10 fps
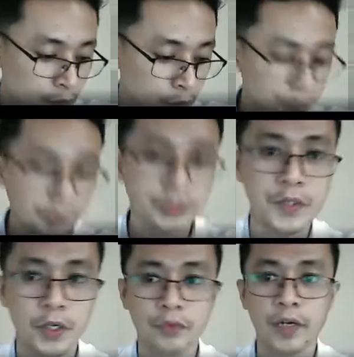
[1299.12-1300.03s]
Questions
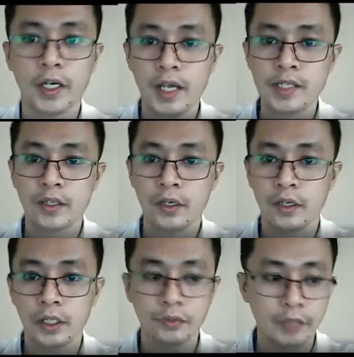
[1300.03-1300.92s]
so far, class, or
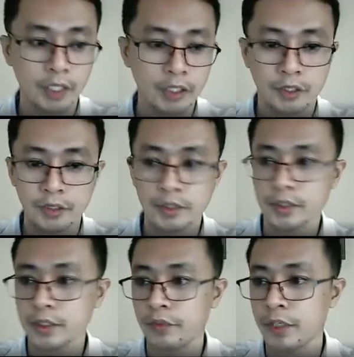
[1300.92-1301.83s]
clarifications
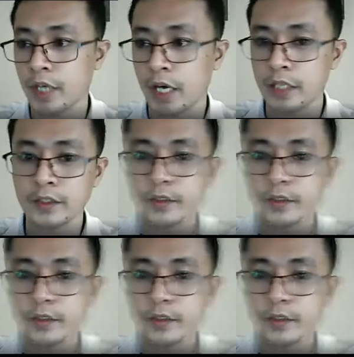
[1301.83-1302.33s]
if there are?